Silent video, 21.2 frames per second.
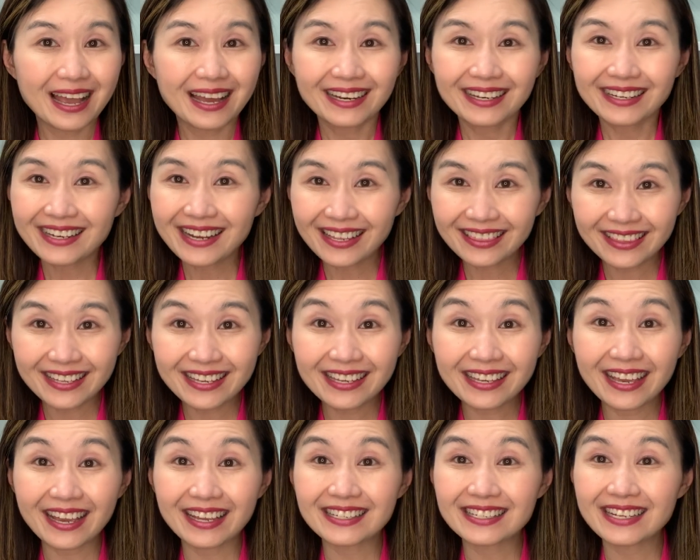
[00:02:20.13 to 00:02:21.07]
Nothing
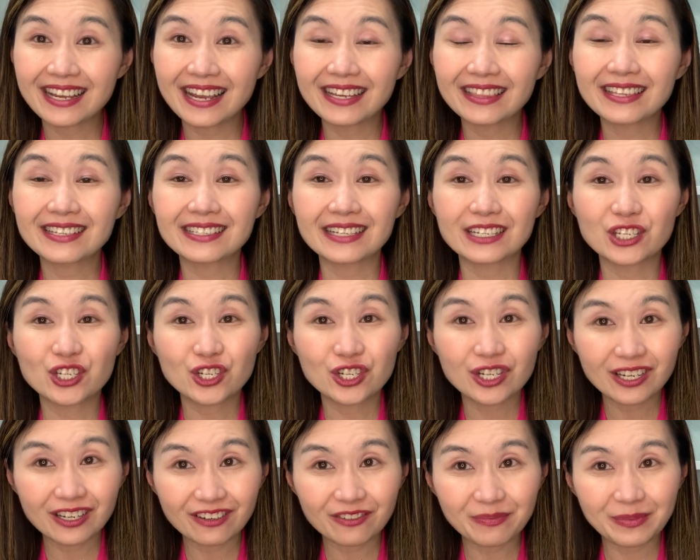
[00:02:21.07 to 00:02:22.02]
can take this
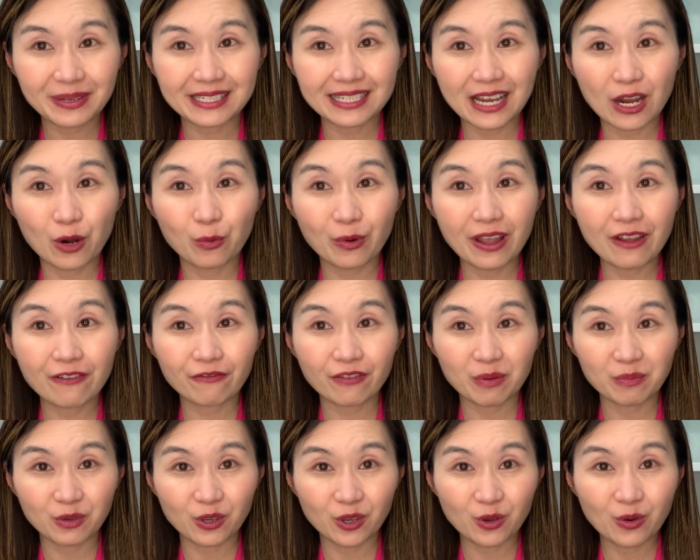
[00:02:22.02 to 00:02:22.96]
achievement away
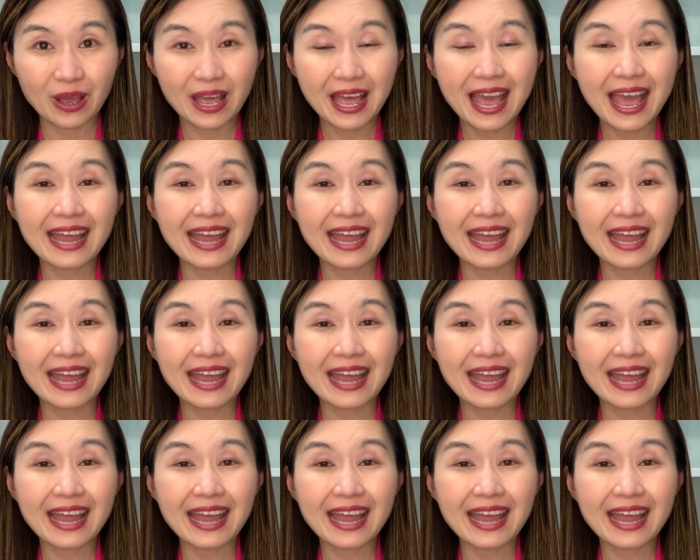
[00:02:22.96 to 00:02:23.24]
from you,